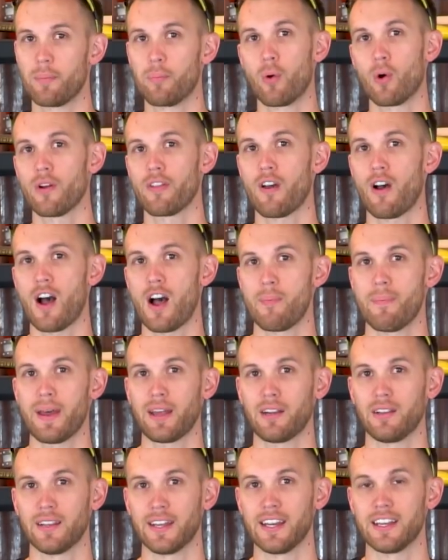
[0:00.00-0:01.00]
I pour the hot
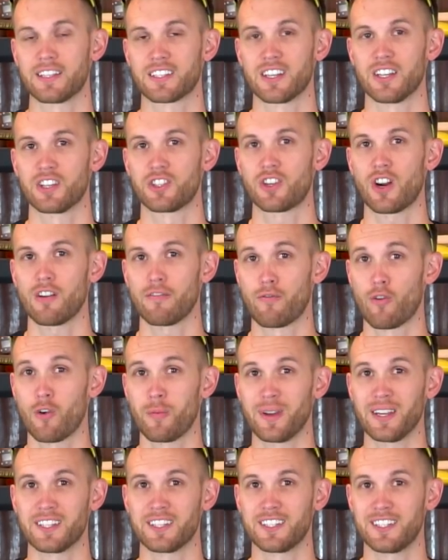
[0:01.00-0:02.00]
metal in, it's gonna start
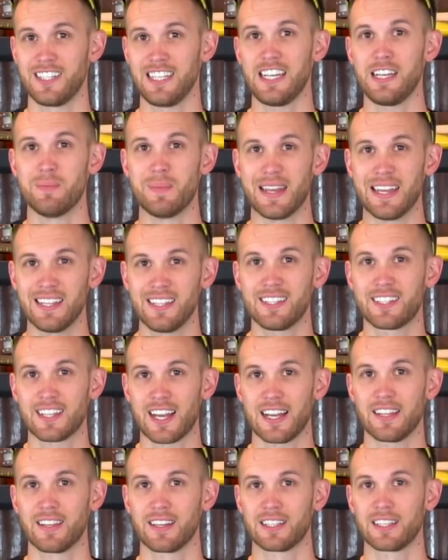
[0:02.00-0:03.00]
forming steam
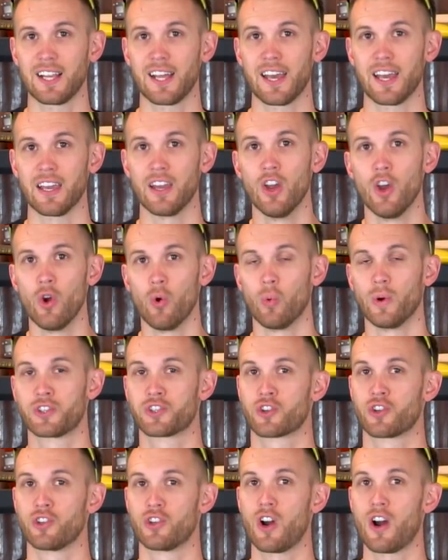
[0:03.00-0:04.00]
inside the clay,
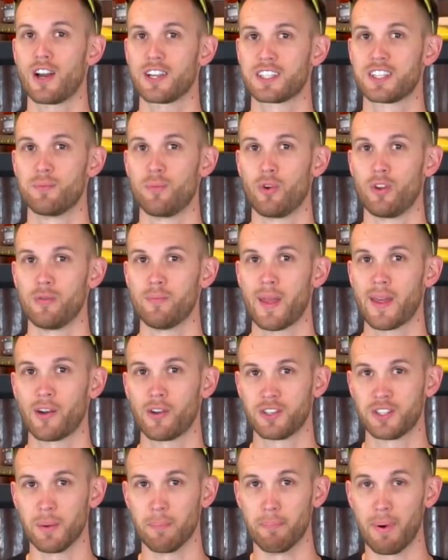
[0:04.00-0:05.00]
which could cause the molten
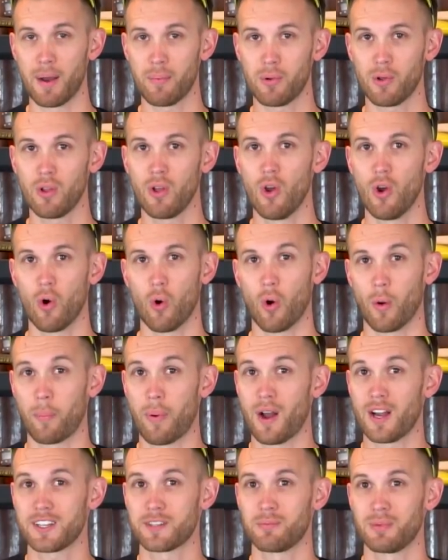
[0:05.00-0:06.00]
metal to bubble or
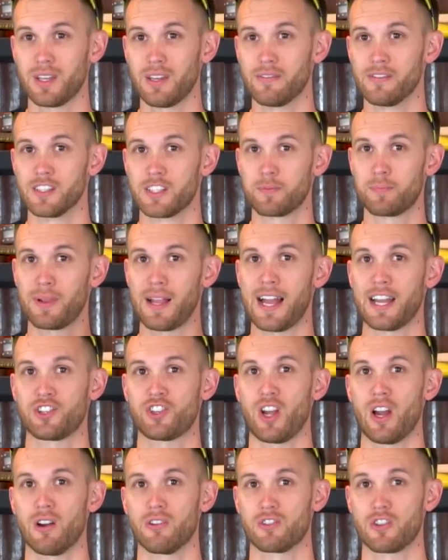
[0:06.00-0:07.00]
possibly even
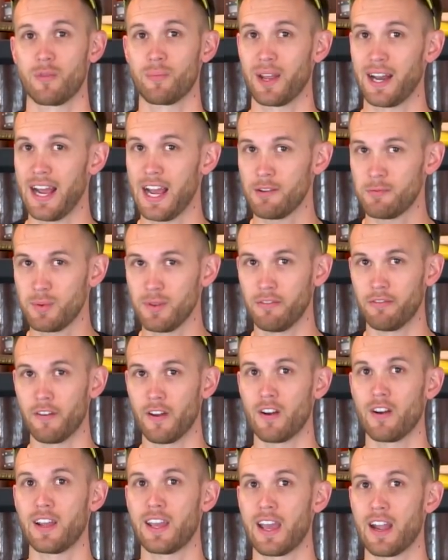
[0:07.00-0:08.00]
splash out, so I'm gonna have to be
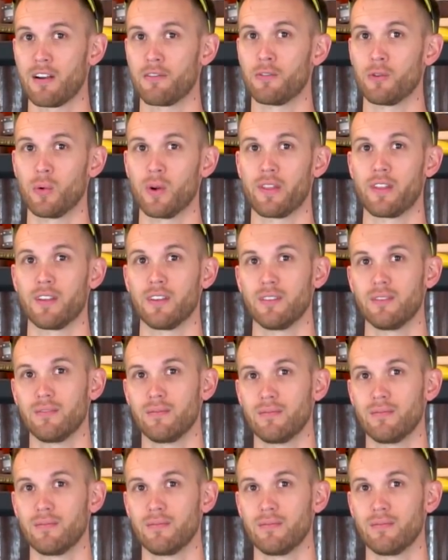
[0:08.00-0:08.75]
very careful with it.